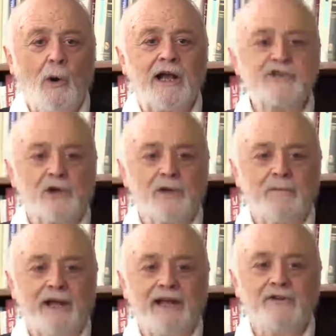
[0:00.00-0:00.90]
I
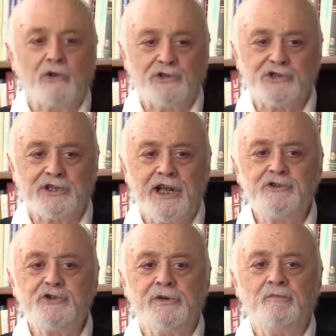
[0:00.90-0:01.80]
started paying close
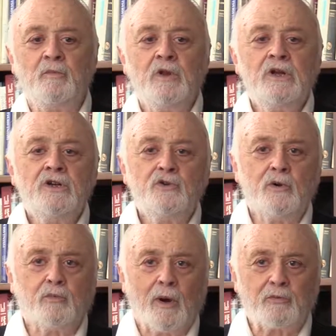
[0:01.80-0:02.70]
attention to
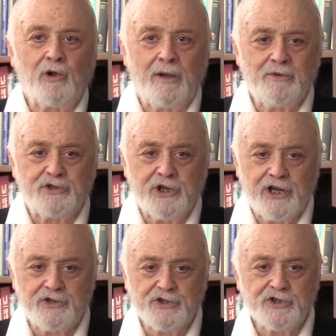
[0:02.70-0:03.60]
abrupt climate
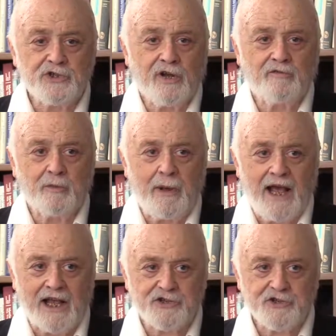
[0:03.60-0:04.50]
changes of the
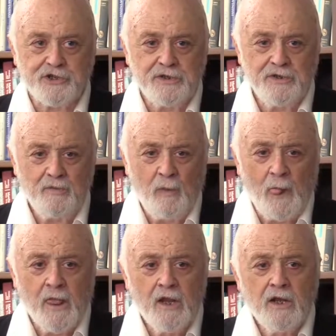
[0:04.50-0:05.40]
past,
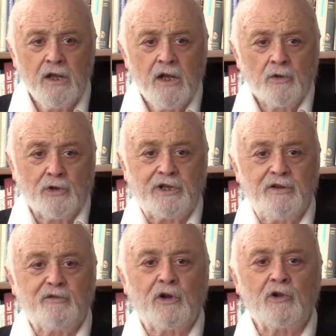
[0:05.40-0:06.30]

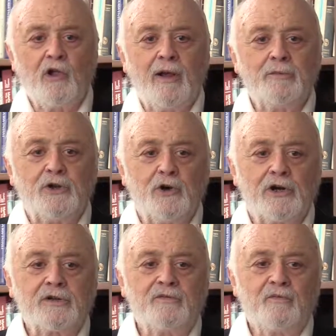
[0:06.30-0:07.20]
looking for a climate
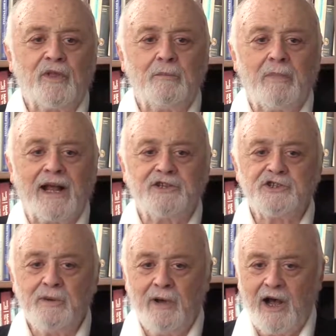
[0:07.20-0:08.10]
hook that might
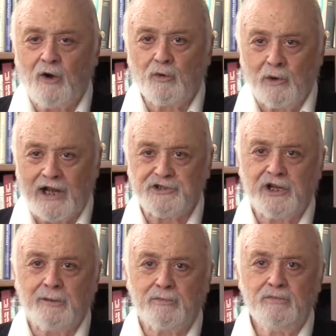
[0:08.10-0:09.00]
somehow
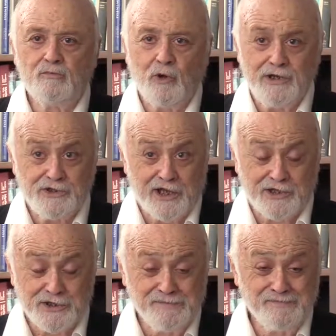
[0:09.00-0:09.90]
ratchet up brain size.